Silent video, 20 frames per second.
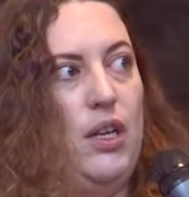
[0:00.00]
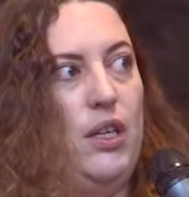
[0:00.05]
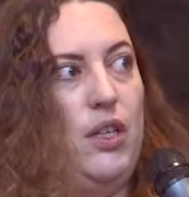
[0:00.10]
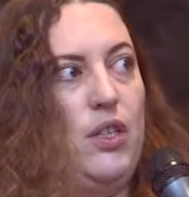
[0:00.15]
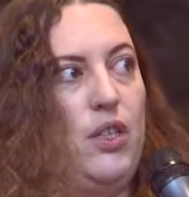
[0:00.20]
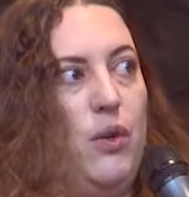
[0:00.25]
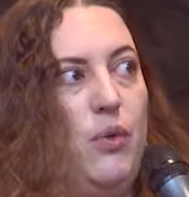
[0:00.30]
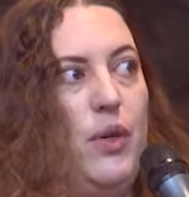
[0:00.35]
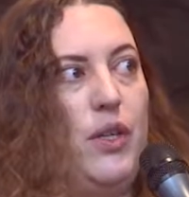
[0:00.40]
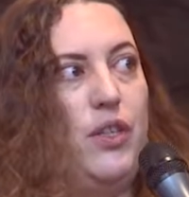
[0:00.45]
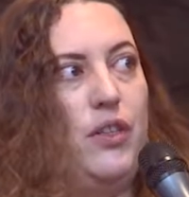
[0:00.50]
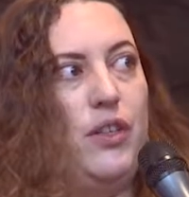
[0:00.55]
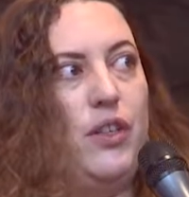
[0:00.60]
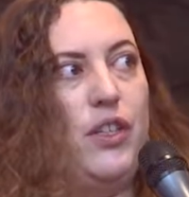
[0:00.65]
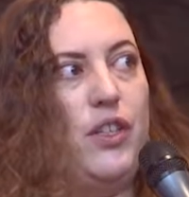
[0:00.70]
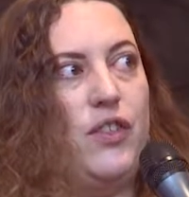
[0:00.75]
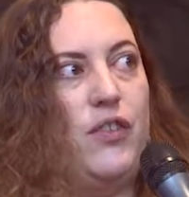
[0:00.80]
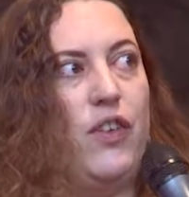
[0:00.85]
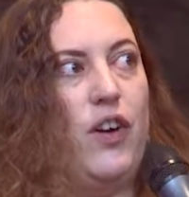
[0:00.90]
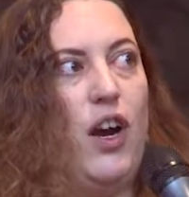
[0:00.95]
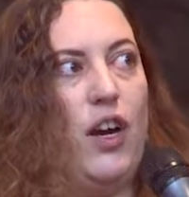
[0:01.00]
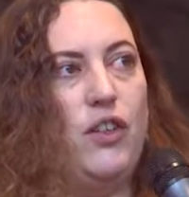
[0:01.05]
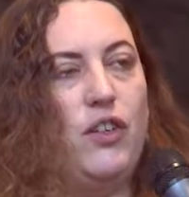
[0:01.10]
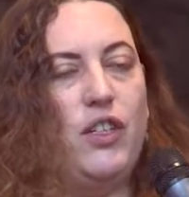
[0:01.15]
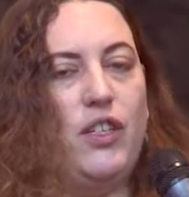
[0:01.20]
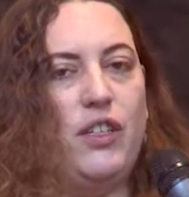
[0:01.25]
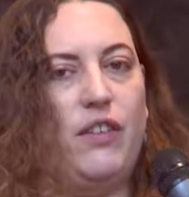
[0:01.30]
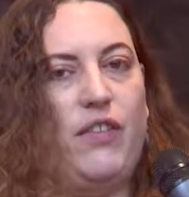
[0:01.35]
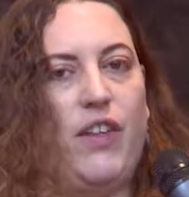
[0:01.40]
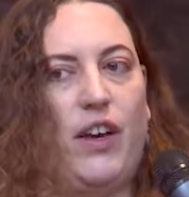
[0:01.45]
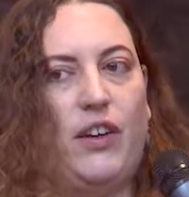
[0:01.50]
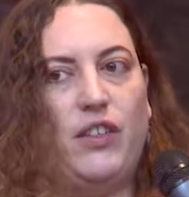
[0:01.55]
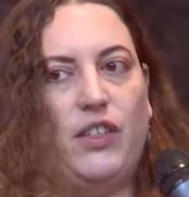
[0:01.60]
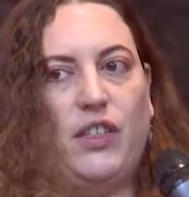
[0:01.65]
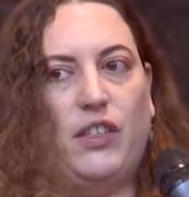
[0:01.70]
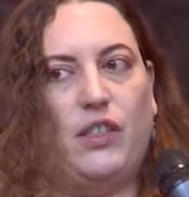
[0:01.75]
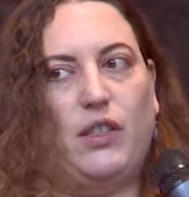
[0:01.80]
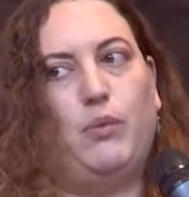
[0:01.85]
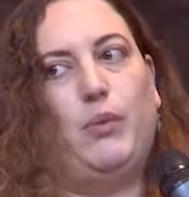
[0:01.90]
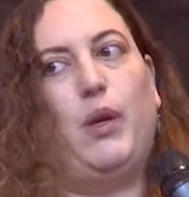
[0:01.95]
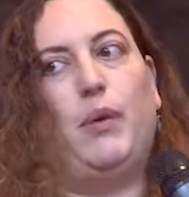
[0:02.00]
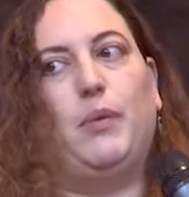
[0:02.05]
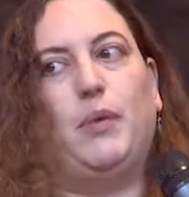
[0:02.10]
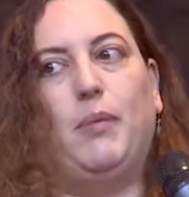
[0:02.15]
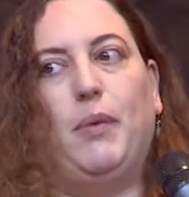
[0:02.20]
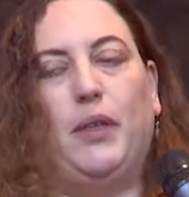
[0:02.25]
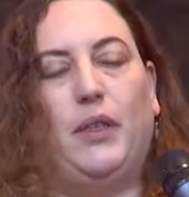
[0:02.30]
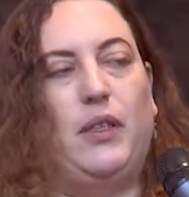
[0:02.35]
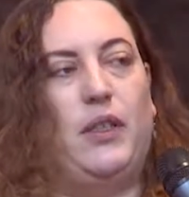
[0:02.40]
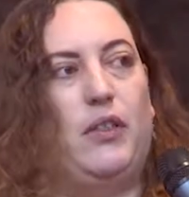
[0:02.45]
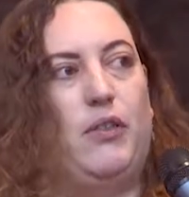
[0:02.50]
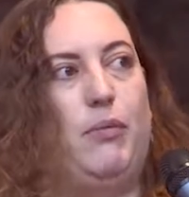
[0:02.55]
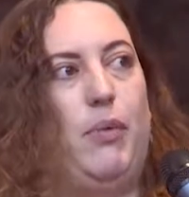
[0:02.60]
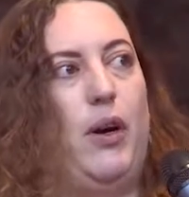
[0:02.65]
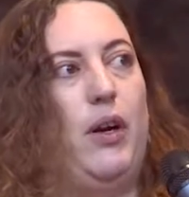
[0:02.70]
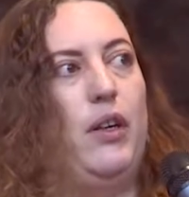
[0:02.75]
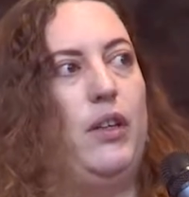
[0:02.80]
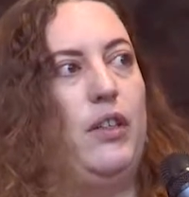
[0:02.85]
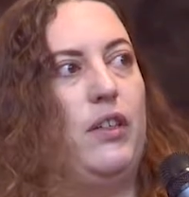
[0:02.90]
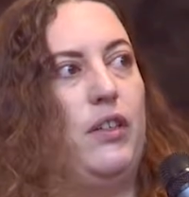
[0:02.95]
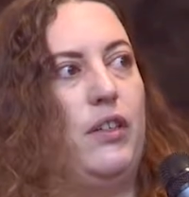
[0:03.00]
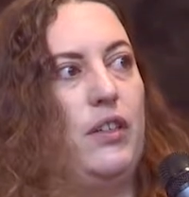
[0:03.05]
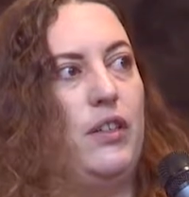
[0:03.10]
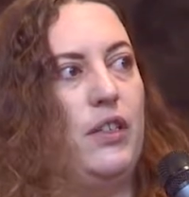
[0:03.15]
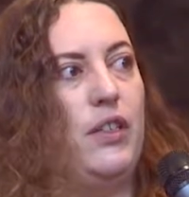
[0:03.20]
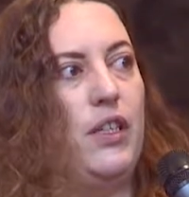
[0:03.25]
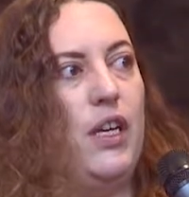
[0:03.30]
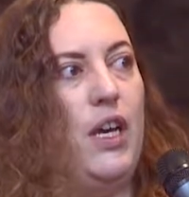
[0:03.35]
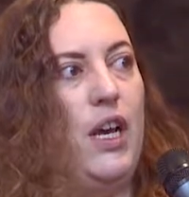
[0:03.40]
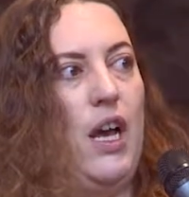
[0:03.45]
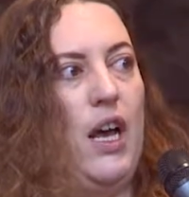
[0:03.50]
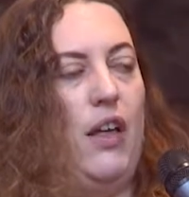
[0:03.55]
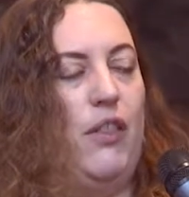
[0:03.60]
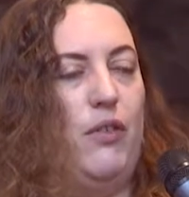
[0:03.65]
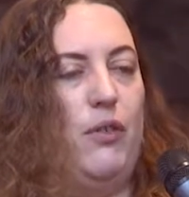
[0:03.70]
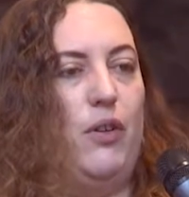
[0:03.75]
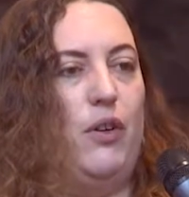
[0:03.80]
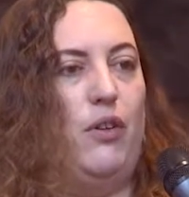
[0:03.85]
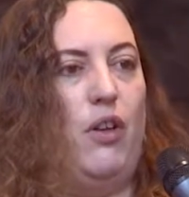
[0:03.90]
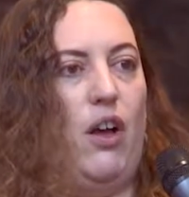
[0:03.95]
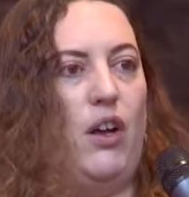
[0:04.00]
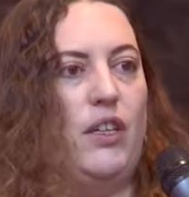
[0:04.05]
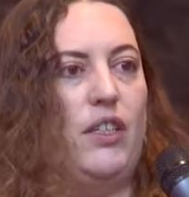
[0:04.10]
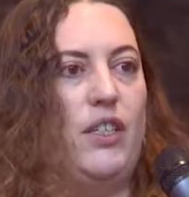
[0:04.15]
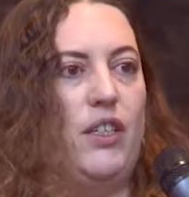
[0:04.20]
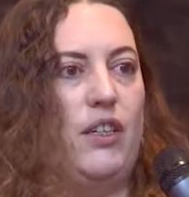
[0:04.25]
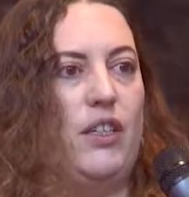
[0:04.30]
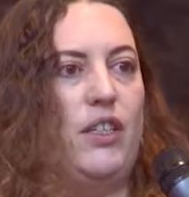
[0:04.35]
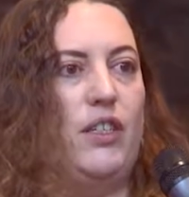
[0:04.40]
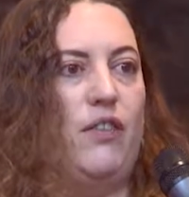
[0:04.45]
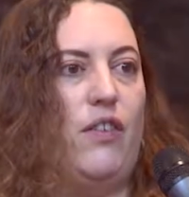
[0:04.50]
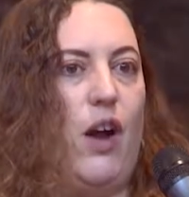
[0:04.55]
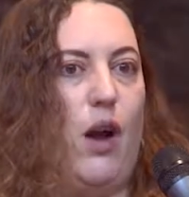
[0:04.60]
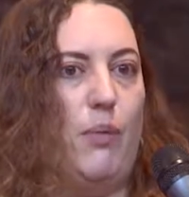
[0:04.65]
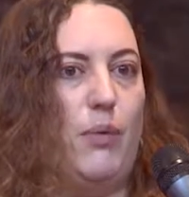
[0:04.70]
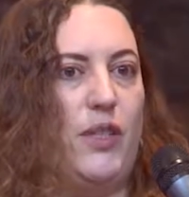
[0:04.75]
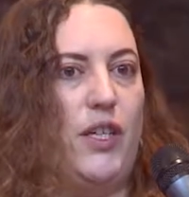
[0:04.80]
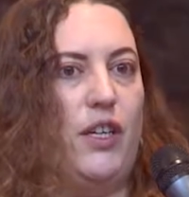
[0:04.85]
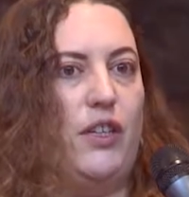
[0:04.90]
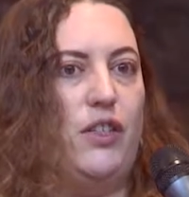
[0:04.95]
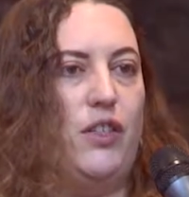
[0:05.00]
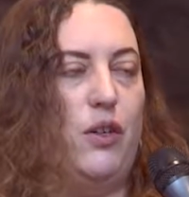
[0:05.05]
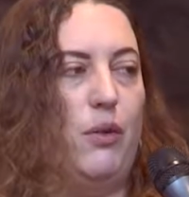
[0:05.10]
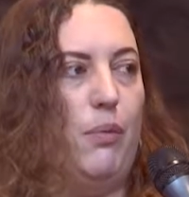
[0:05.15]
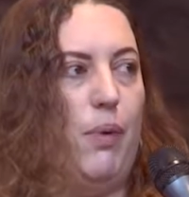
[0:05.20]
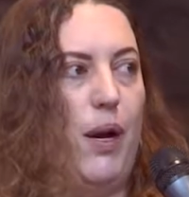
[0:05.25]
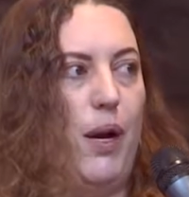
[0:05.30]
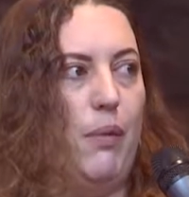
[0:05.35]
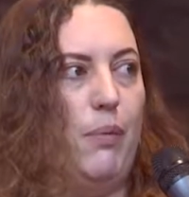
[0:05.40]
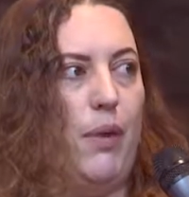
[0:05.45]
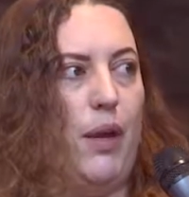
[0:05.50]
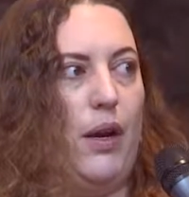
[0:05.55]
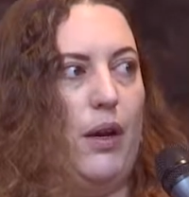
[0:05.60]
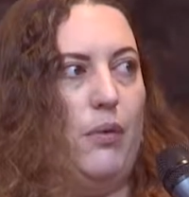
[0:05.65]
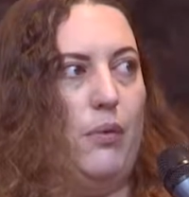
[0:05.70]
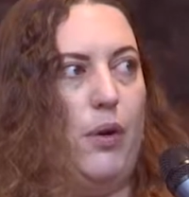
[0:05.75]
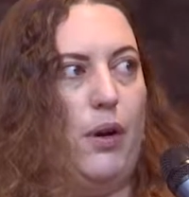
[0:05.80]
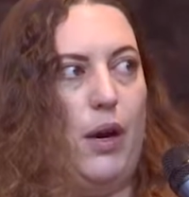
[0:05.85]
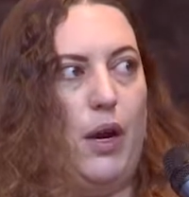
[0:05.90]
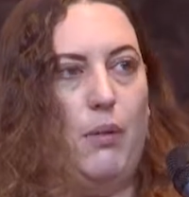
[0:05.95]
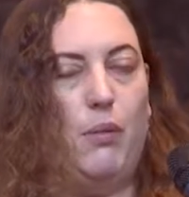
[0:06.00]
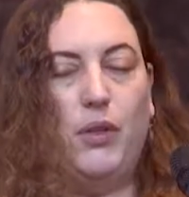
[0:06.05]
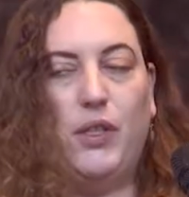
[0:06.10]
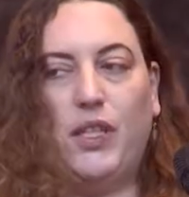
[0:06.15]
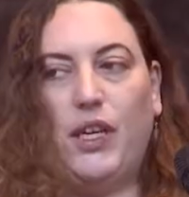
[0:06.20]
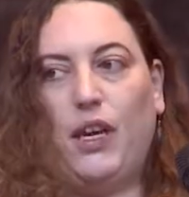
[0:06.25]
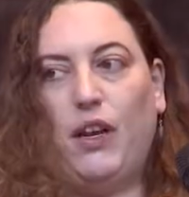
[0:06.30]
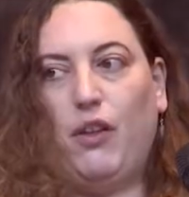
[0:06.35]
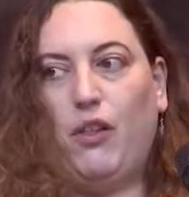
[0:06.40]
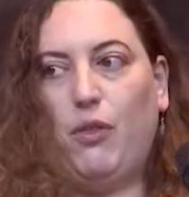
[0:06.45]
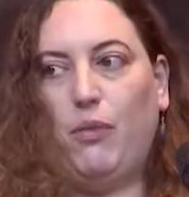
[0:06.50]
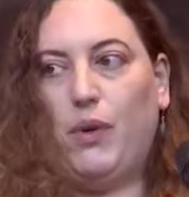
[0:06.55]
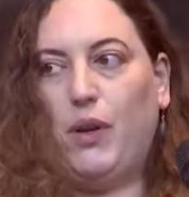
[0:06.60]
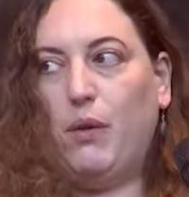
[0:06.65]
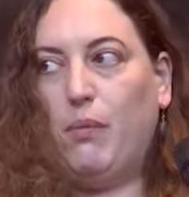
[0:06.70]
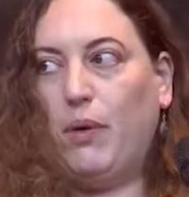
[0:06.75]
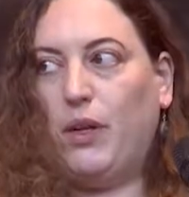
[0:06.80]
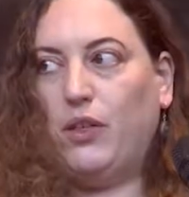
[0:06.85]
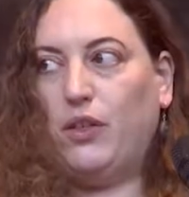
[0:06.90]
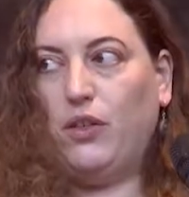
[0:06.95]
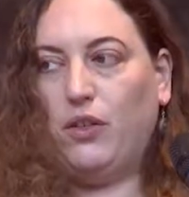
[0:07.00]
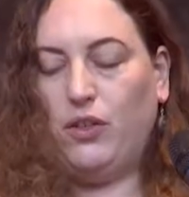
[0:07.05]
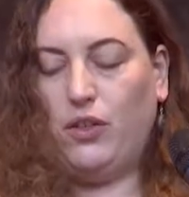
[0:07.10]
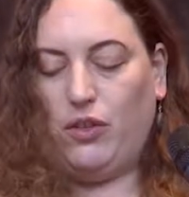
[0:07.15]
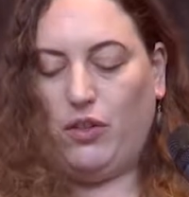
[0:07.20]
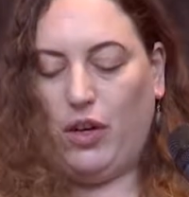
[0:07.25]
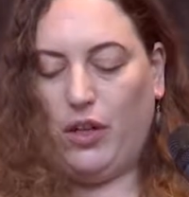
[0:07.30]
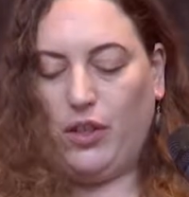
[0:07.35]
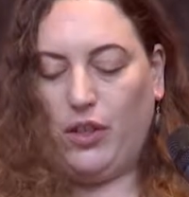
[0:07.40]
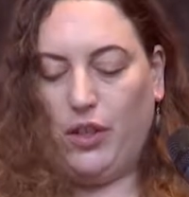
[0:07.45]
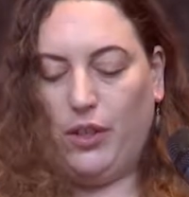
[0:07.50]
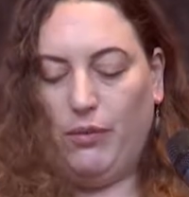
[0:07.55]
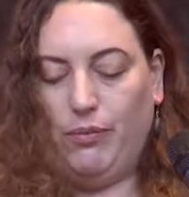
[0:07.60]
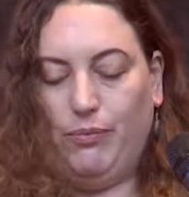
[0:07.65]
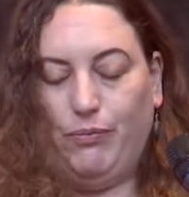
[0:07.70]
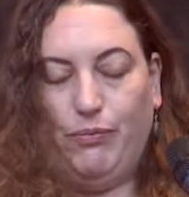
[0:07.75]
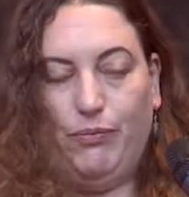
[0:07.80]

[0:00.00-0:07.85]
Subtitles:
So we do this for hundreds of thousands, sometimes millions of particles, and through a long series of computational pipeline, we're able to get a three-dimensional structure.